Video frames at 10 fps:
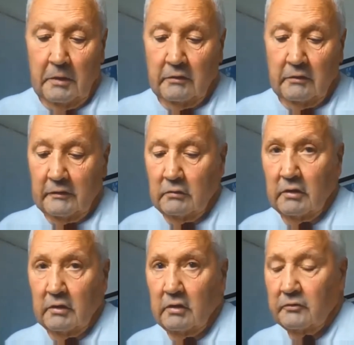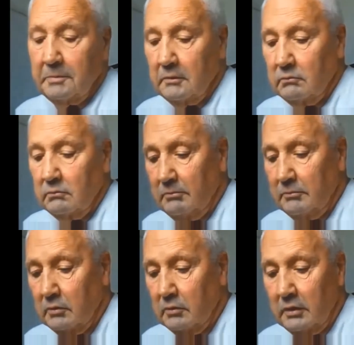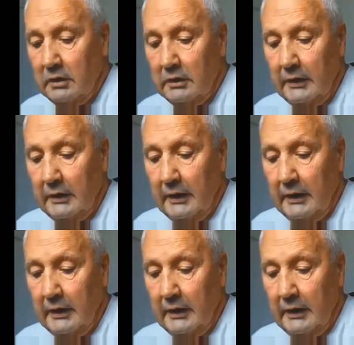Spoke to Victoria Hospital, Wimborne.